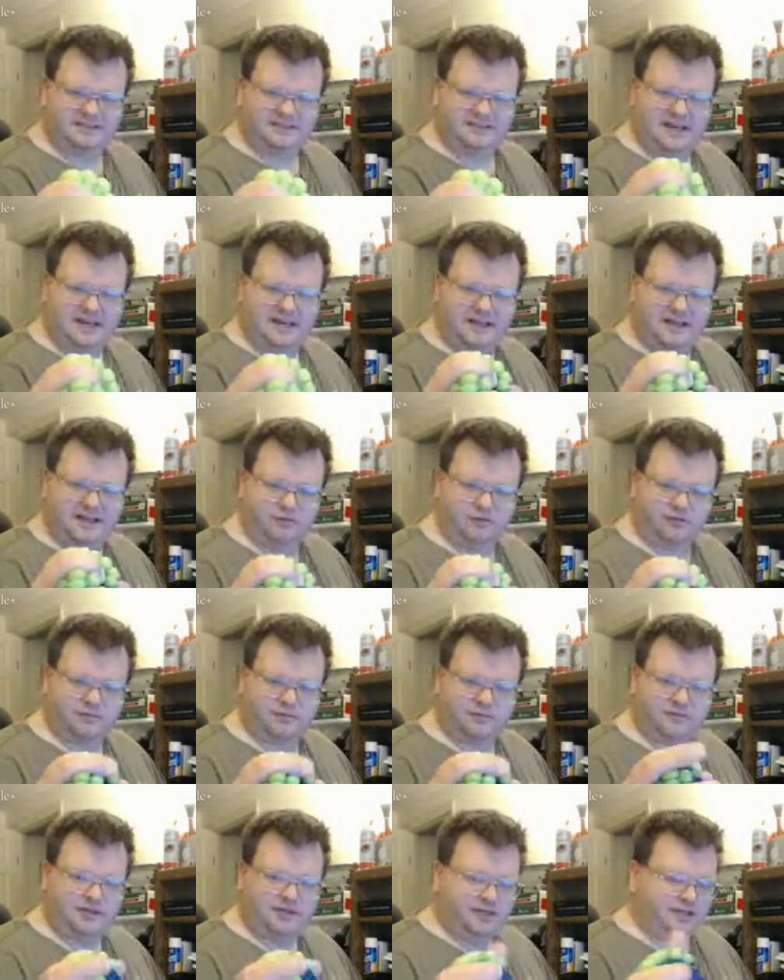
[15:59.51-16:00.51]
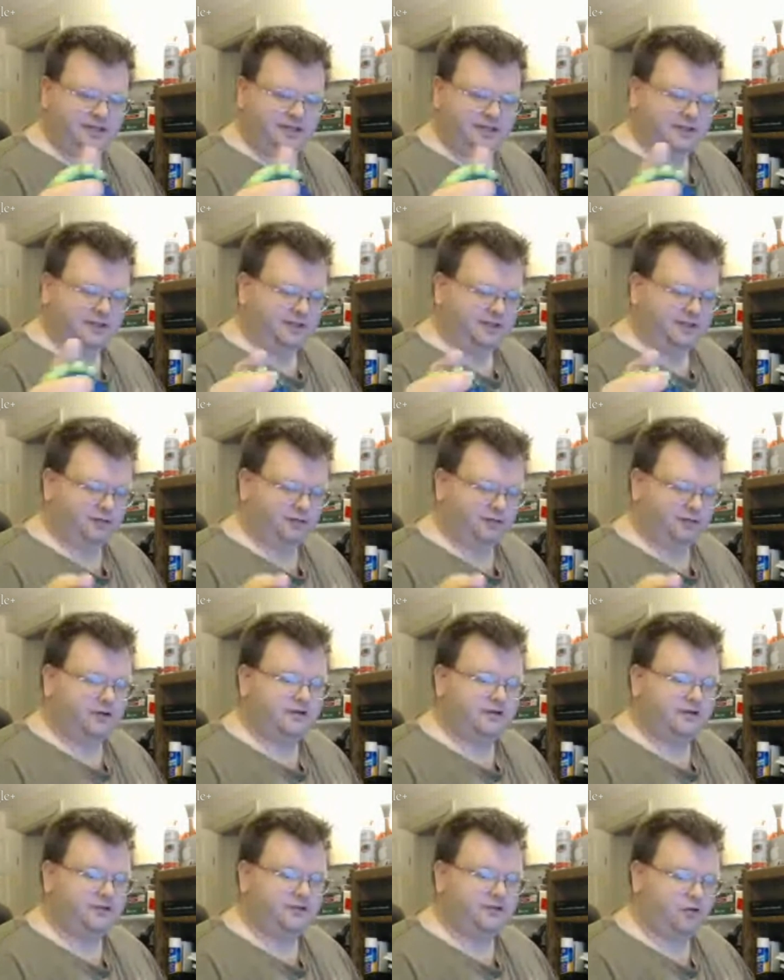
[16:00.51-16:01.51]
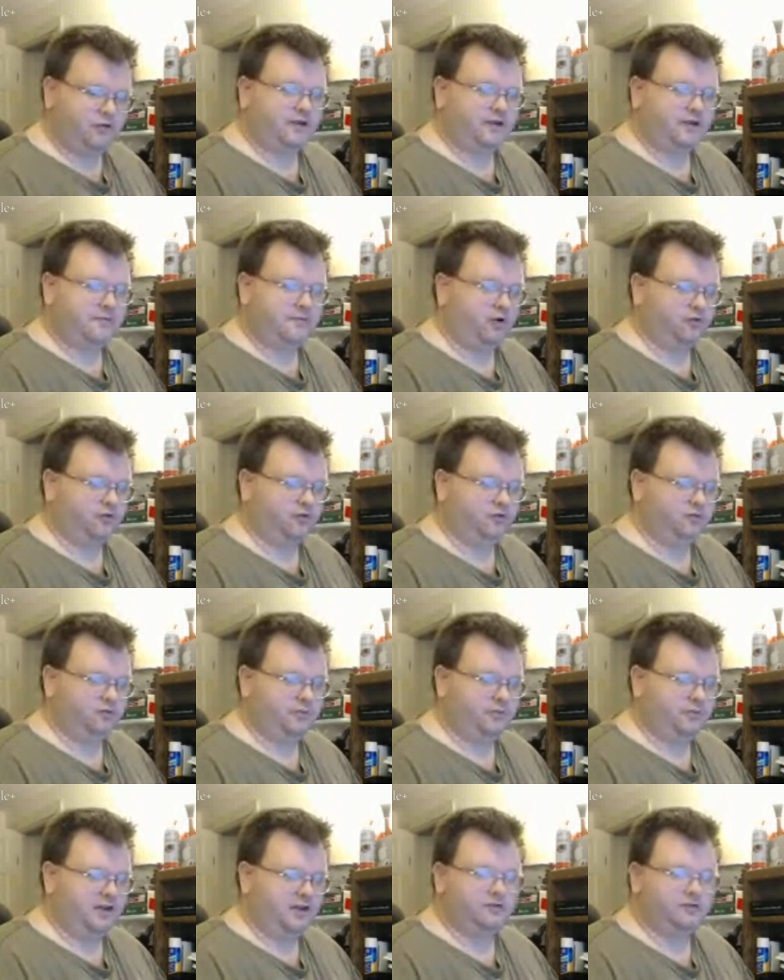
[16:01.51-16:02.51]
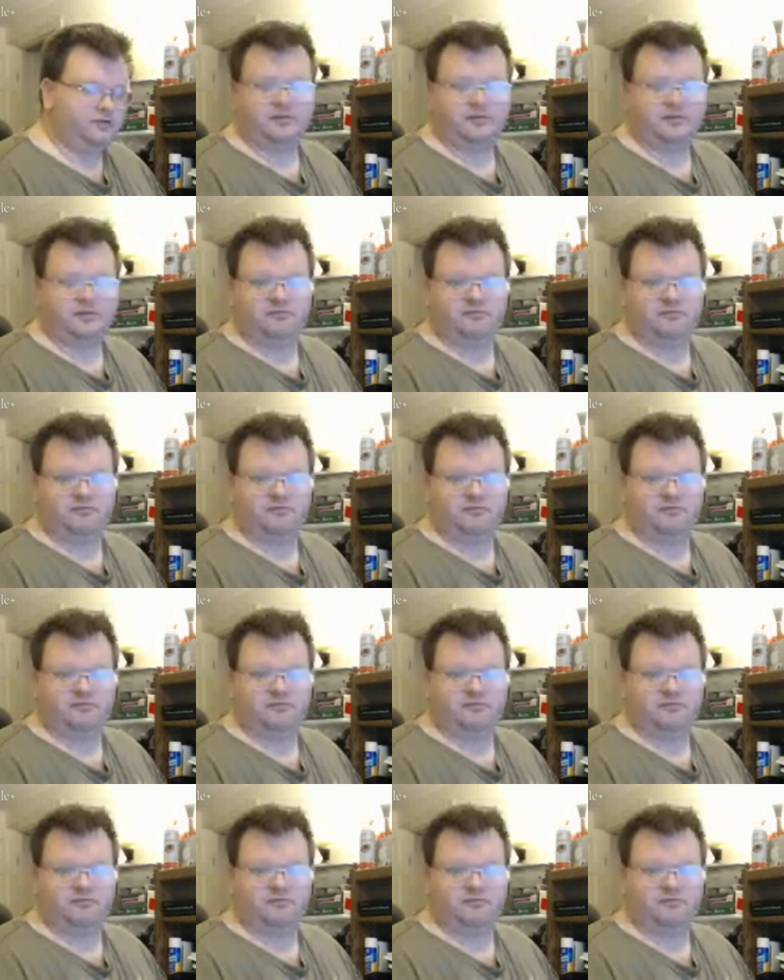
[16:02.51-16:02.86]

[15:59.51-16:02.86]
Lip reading: yeah, it was one of those impulse buys, but